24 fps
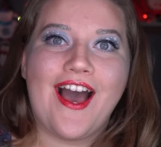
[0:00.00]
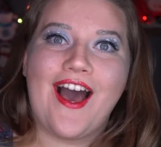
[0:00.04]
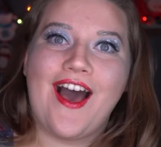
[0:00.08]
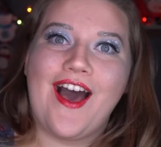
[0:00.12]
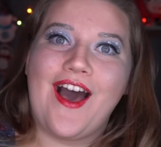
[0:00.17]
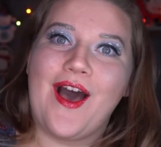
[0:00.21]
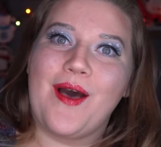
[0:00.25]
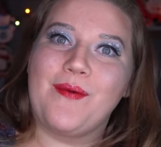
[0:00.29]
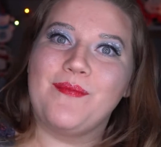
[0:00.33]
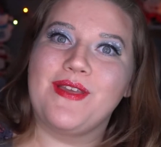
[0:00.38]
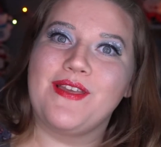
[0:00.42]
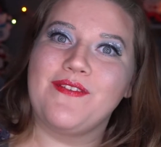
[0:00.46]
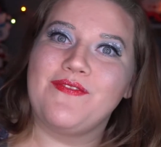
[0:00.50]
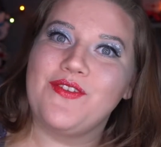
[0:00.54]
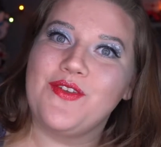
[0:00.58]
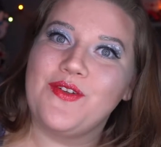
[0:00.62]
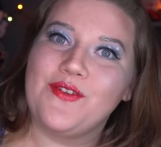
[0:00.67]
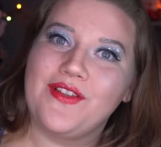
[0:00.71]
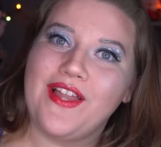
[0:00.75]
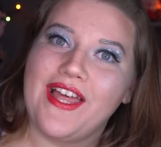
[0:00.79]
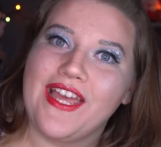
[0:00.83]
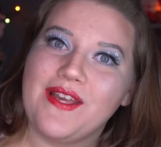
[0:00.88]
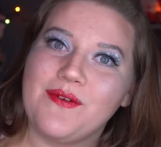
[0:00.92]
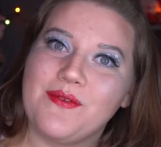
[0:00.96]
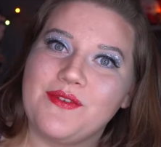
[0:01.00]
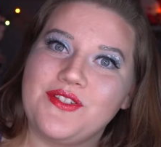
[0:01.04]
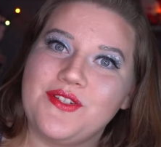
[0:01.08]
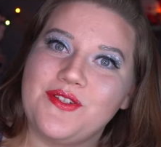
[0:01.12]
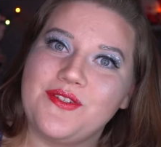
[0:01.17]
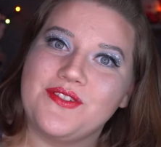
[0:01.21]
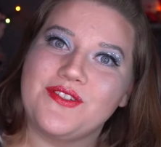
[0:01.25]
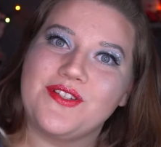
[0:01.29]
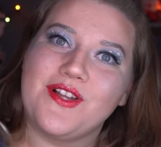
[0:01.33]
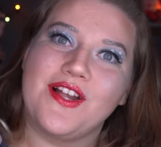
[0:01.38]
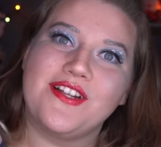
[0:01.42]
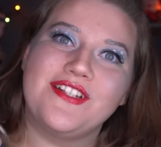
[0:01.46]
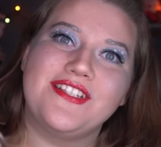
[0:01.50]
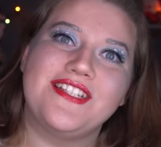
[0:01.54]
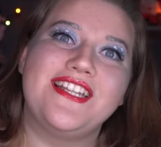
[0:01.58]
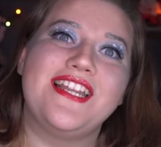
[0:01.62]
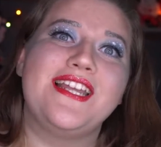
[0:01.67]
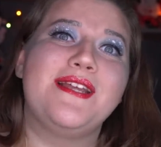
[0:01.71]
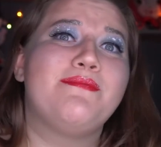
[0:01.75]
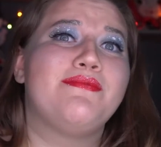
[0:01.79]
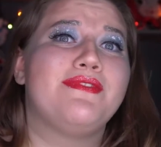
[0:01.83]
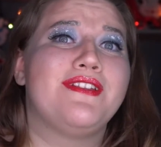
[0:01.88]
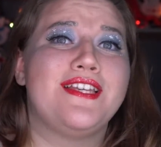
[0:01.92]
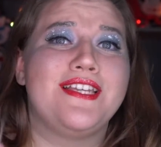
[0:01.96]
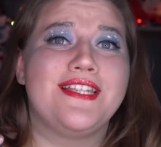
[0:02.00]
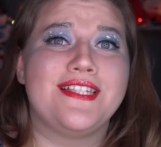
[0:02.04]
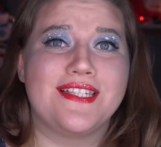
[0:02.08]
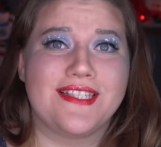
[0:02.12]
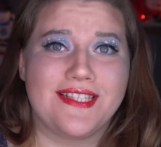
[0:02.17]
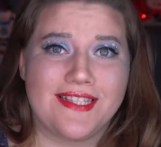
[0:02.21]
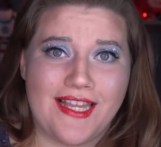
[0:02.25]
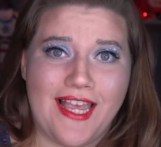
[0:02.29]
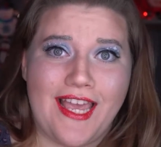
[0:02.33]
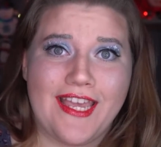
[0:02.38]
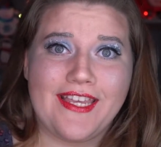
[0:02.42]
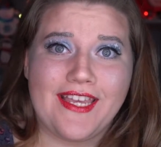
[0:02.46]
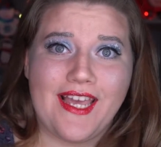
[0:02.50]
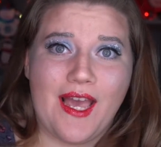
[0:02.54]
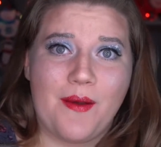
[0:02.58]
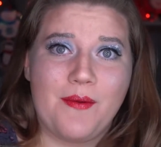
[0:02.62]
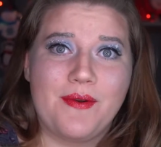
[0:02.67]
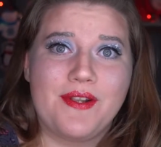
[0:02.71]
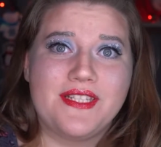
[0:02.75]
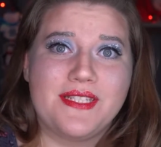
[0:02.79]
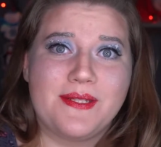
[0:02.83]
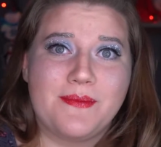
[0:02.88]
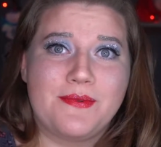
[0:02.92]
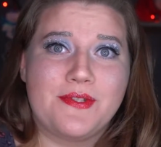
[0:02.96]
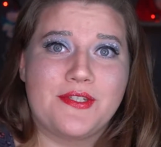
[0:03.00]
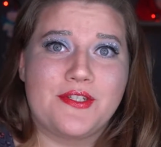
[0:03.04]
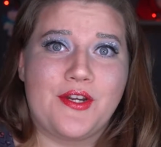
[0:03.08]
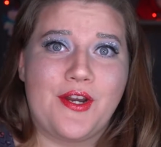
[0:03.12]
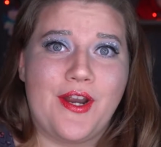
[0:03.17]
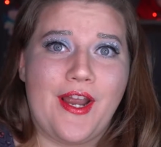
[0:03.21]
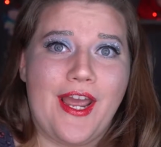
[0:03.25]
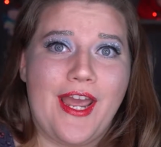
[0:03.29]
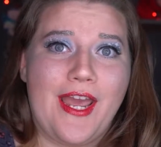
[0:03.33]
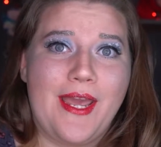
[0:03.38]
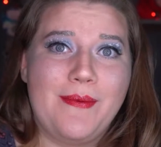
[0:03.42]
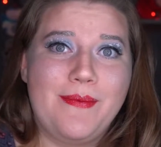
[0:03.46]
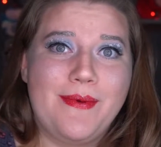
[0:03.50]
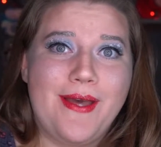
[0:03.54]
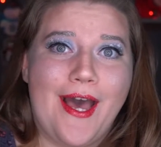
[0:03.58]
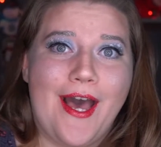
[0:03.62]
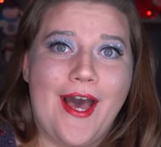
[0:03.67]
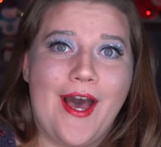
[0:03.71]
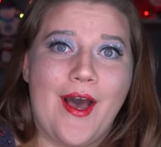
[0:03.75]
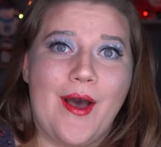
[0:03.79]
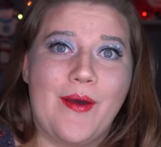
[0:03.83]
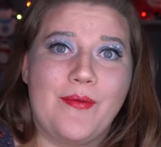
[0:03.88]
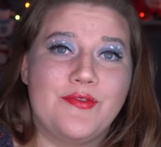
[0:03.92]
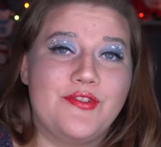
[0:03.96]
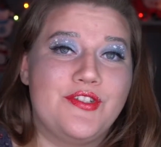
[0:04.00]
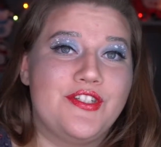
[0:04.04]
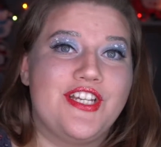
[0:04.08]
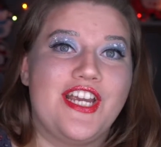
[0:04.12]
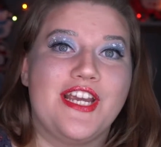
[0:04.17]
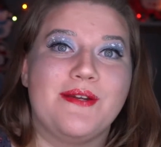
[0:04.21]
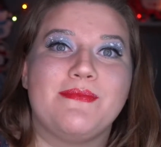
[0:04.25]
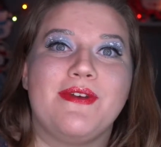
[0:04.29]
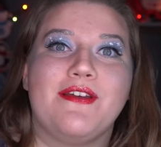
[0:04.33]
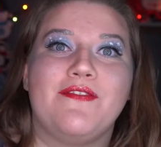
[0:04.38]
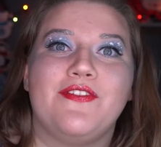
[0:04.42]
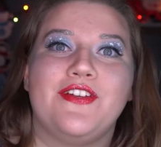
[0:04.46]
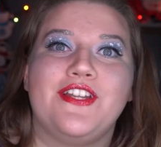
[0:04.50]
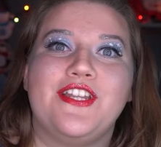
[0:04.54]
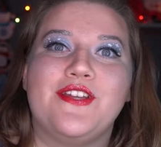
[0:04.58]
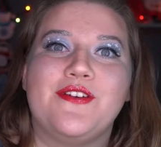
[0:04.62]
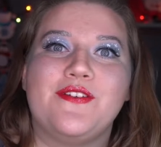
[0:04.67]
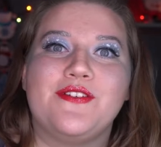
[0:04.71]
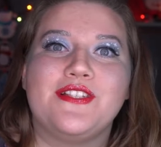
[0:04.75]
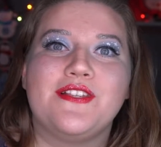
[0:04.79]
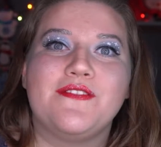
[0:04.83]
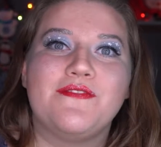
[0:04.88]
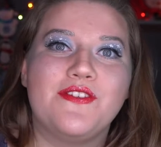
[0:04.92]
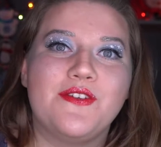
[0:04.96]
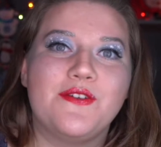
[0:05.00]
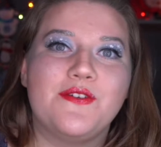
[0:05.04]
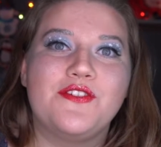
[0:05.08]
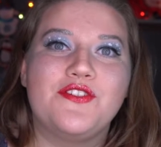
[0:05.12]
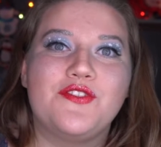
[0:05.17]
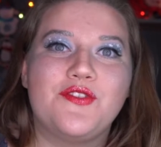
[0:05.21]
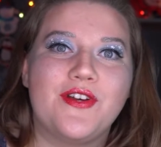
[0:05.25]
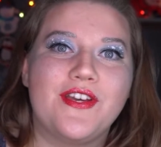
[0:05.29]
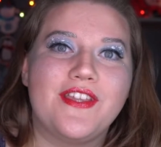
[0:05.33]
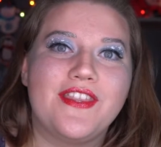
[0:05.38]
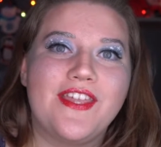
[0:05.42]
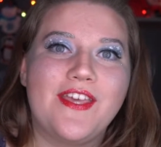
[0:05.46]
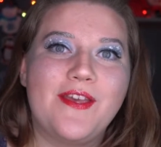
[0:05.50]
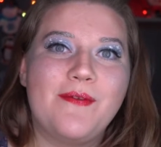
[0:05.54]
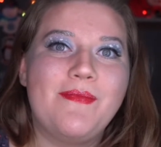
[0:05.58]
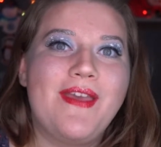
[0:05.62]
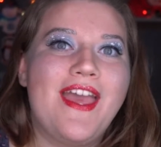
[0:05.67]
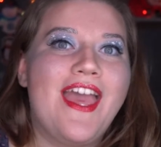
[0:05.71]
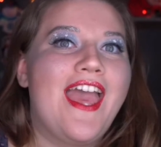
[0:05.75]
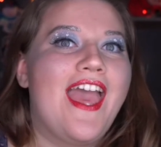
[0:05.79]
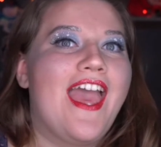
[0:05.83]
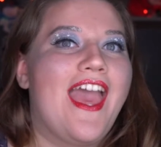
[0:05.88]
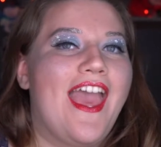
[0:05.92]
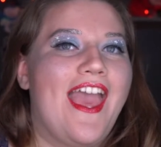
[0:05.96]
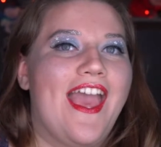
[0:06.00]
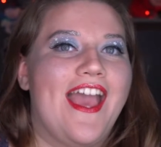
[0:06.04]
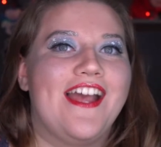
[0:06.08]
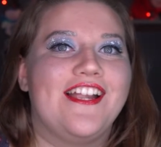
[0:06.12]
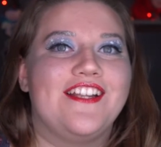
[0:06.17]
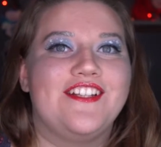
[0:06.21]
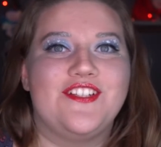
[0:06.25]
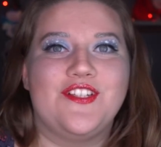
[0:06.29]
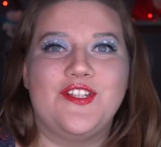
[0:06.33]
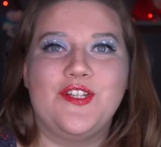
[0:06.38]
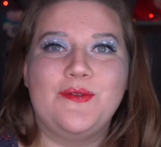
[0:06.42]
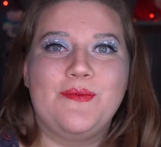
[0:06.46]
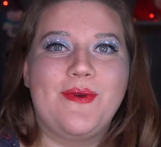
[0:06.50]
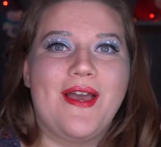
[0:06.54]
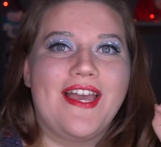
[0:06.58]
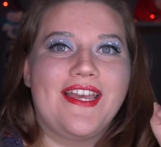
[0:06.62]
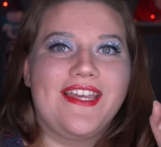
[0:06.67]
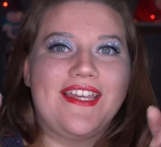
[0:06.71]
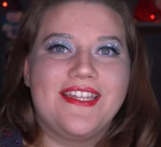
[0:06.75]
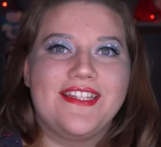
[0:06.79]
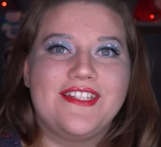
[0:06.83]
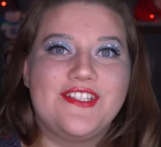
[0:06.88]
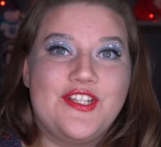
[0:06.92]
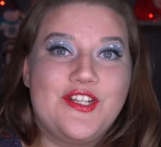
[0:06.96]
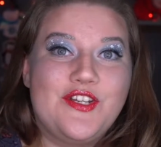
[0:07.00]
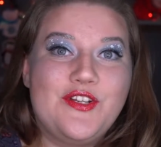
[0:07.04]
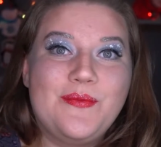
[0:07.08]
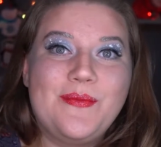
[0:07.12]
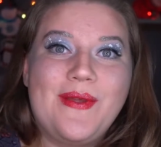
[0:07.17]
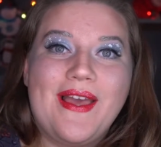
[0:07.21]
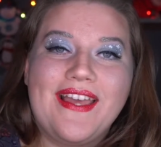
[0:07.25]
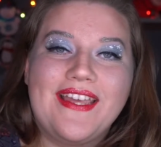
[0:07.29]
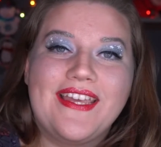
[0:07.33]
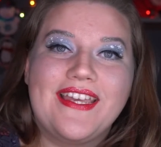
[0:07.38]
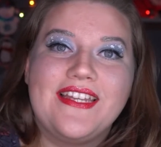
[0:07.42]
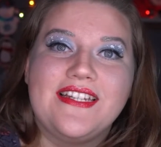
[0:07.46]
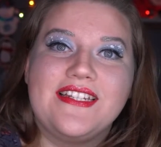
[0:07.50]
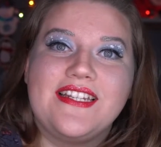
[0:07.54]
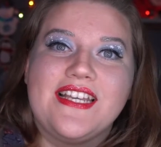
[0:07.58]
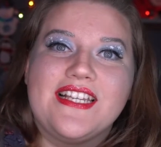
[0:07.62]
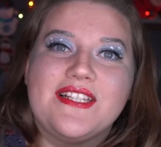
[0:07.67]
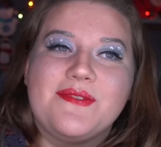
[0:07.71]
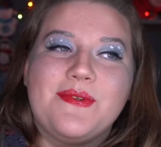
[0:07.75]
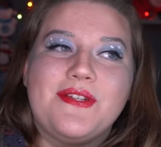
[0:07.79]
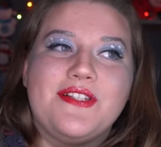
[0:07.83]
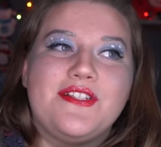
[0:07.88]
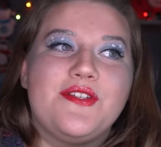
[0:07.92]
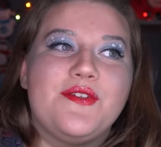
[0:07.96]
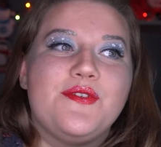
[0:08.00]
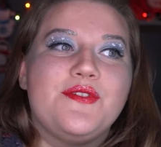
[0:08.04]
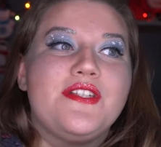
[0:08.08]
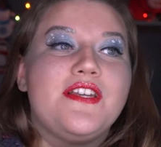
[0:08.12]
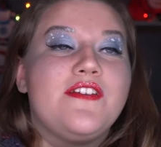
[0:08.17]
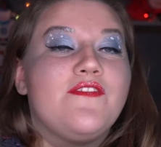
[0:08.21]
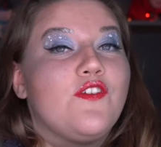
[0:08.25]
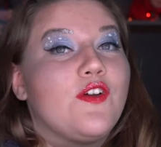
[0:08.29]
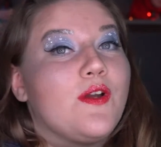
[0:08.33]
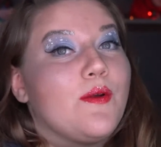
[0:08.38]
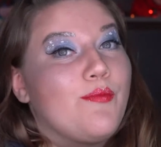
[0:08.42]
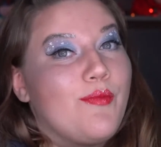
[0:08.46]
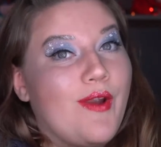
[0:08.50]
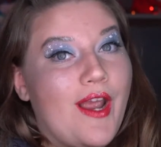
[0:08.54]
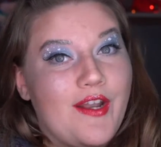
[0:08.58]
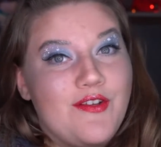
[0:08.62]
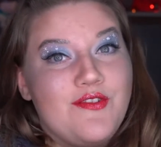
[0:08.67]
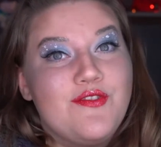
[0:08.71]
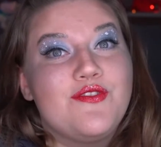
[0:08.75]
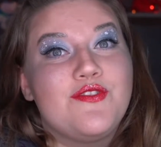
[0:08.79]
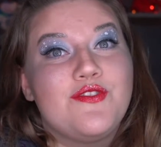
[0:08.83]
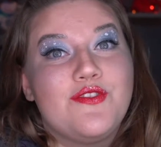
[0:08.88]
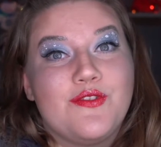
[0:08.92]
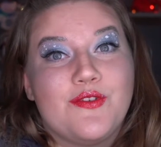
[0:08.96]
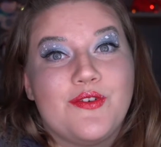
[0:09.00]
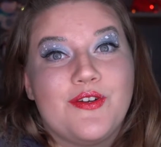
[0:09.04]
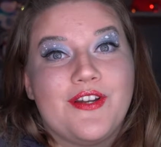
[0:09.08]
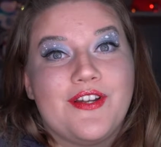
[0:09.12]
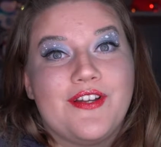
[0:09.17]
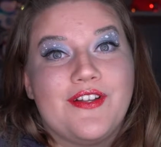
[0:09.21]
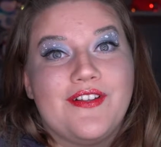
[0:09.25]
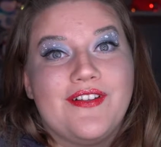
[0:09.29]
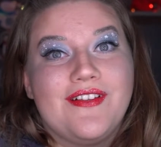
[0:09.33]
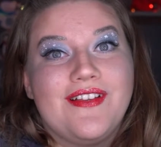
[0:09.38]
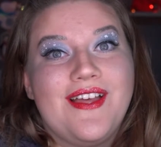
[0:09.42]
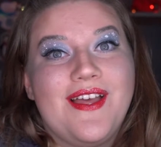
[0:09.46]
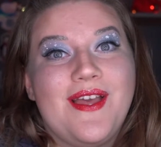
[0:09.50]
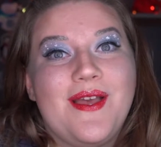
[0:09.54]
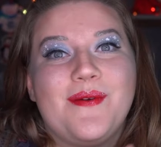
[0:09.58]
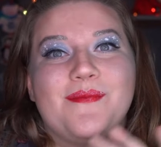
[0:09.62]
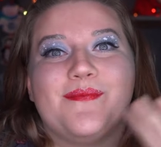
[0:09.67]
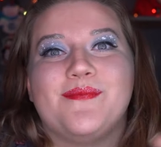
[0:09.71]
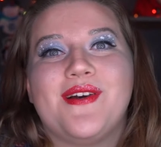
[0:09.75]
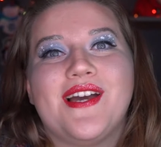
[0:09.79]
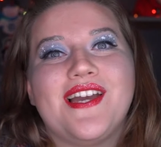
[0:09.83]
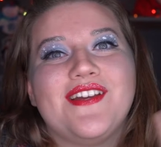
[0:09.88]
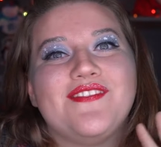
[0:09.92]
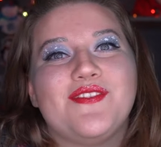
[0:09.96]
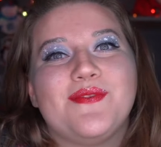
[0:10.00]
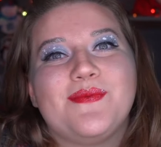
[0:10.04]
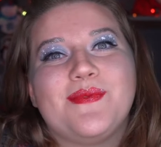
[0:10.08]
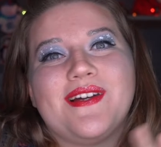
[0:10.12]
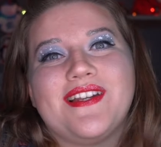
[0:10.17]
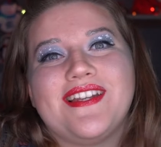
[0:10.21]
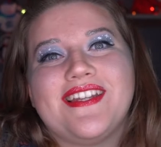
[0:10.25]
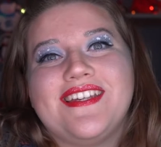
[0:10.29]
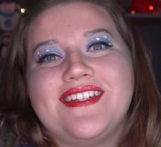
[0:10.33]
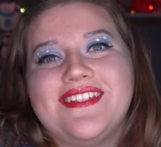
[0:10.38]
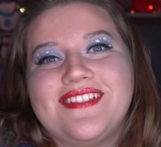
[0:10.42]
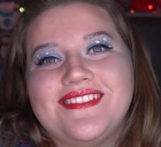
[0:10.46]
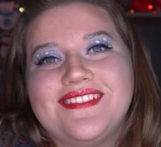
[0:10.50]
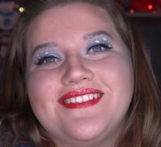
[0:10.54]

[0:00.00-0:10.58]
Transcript: If you like what you saw today, please like, comment, and subscribe. Share my videos if you enjoyed them. And tune back in next week Tuesday for a brand new tutorial. Bye everybody.